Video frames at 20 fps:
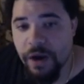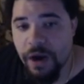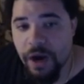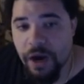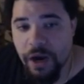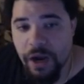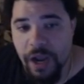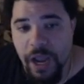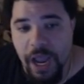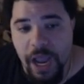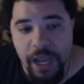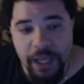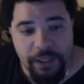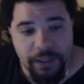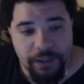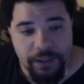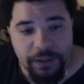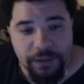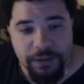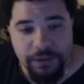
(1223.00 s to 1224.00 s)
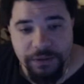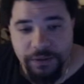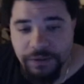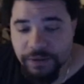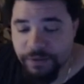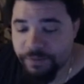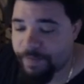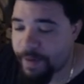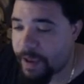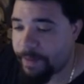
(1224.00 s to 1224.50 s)
uh, and
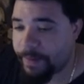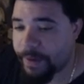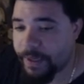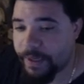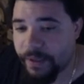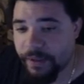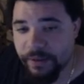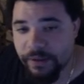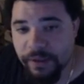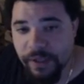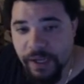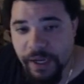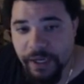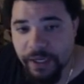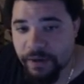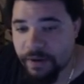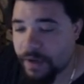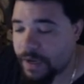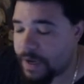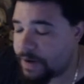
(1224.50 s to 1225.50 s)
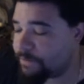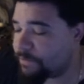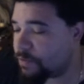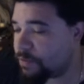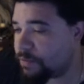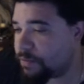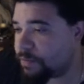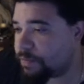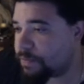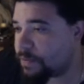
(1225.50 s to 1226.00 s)
spamming like
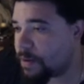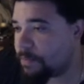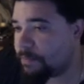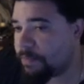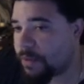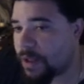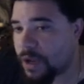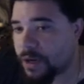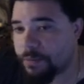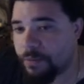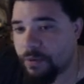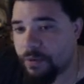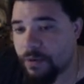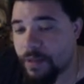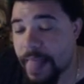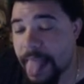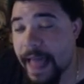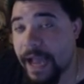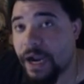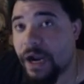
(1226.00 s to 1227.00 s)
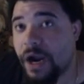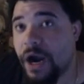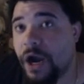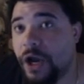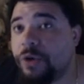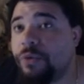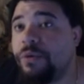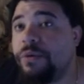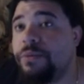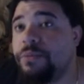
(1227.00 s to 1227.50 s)
invul unblockable ugh,
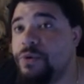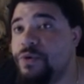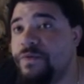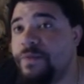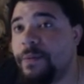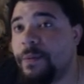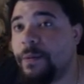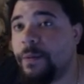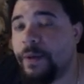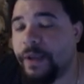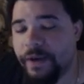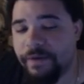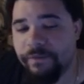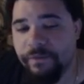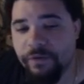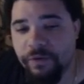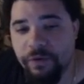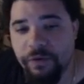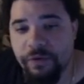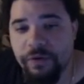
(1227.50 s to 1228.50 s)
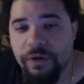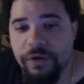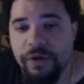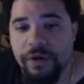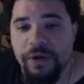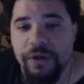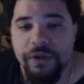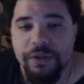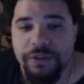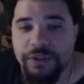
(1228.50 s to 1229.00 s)
unremovable invul
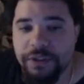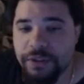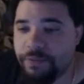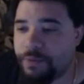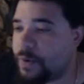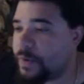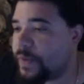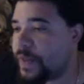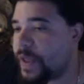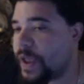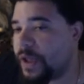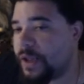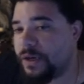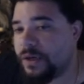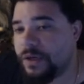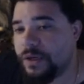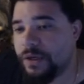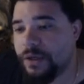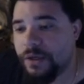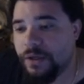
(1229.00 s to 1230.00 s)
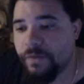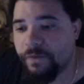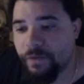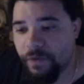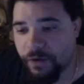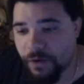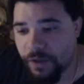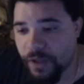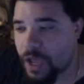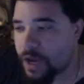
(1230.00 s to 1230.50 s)
to the point that
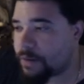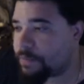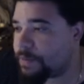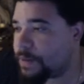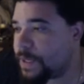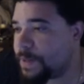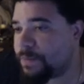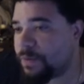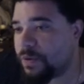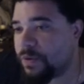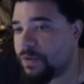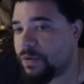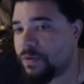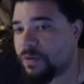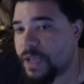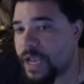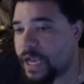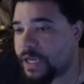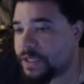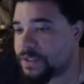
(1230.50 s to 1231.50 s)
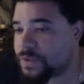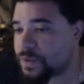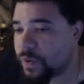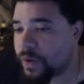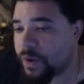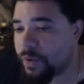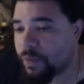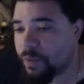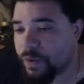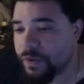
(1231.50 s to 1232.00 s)
for a lot of people
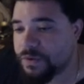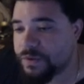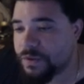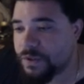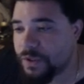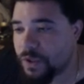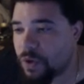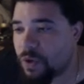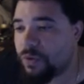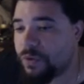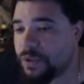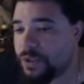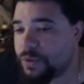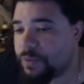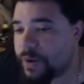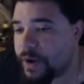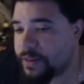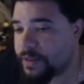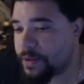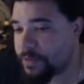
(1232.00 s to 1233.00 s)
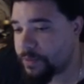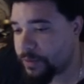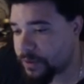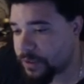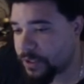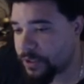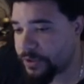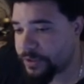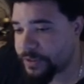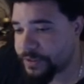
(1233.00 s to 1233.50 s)
Castoria was the only way they were
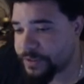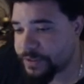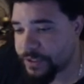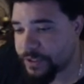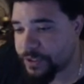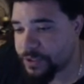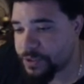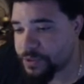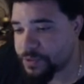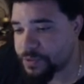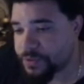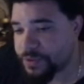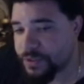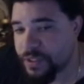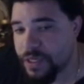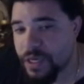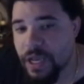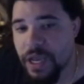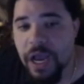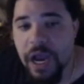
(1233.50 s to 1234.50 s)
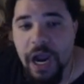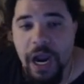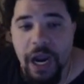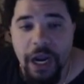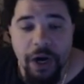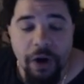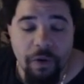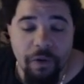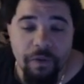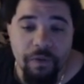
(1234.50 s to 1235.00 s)
clearing CQs. I
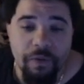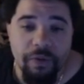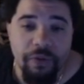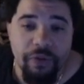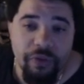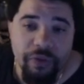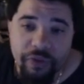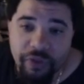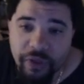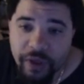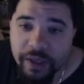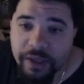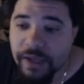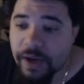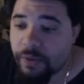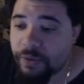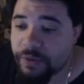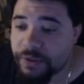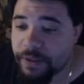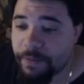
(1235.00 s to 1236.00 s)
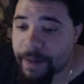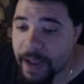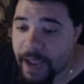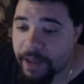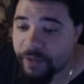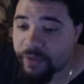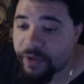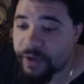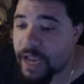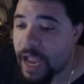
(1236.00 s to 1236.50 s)
don't think that was a
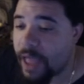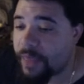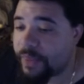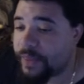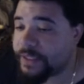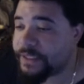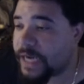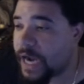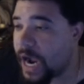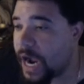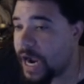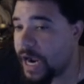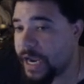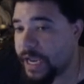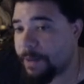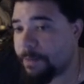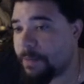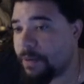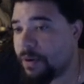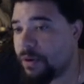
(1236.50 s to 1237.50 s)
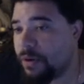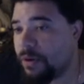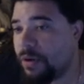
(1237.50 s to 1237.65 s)
bad thing at the time